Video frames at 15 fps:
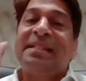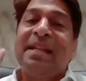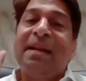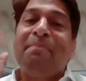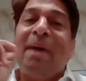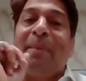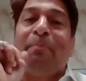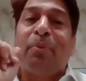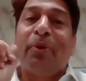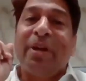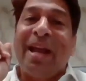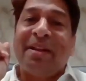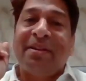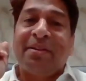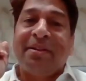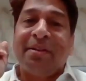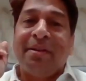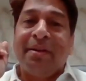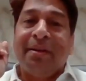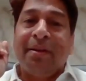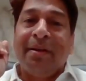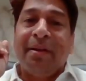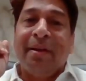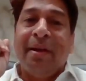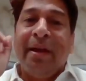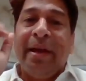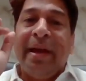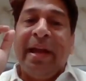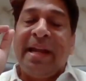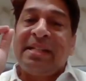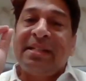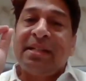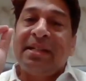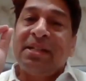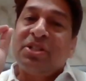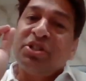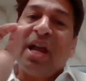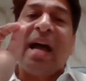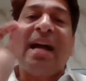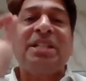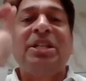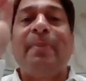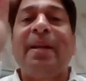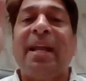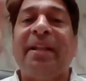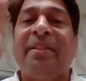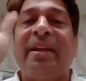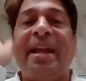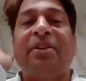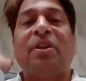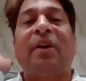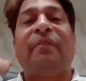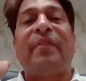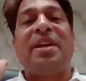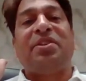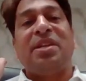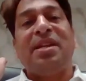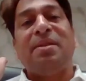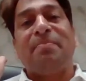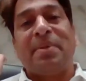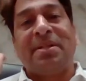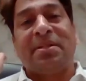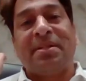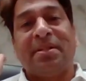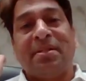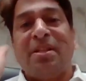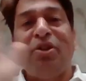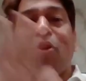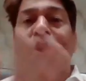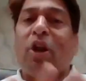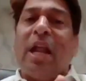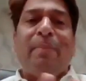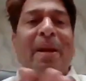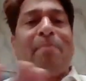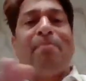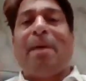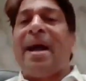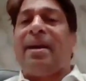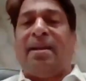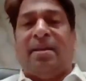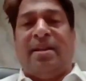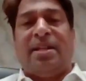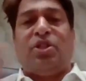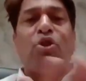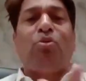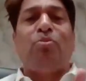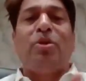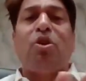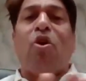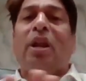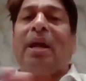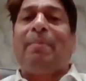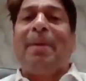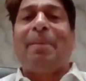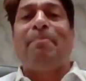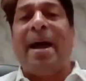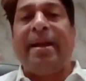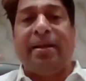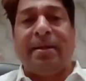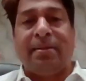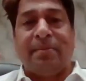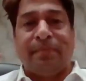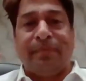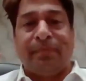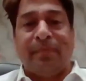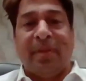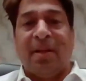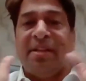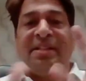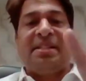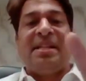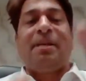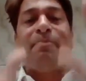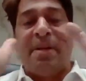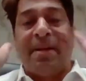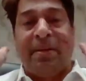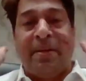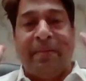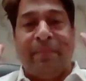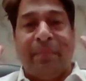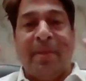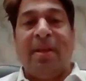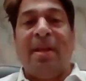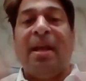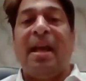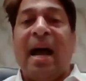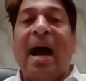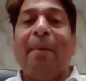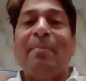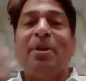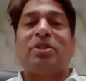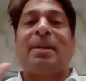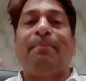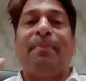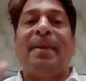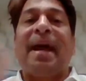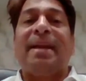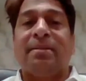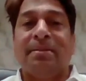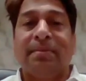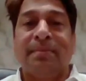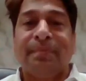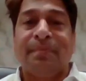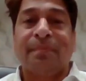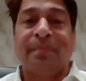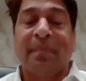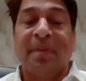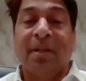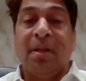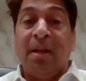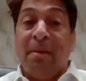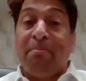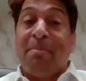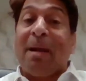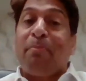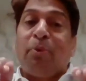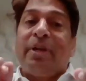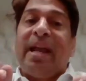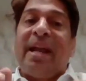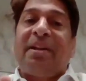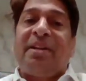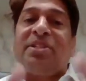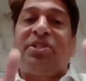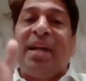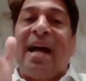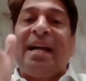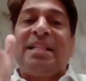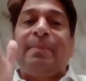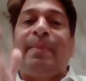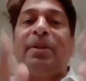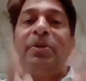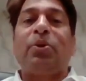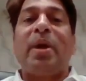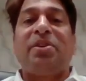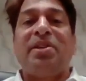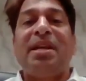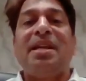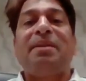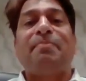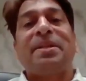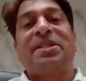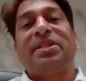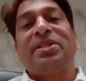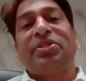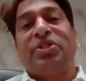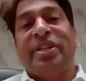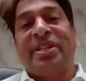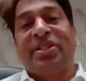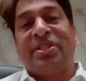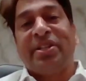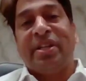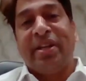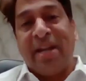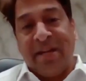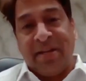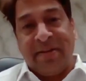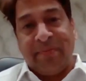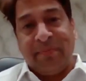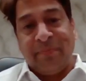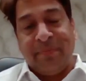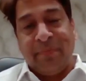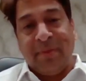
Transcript: Let's say my product is chargeable at the rate of 18%. You all are my buyer. Assume you all are my buyer, recipient. I'm your supplier. My product is chargeable to 18% GST rate.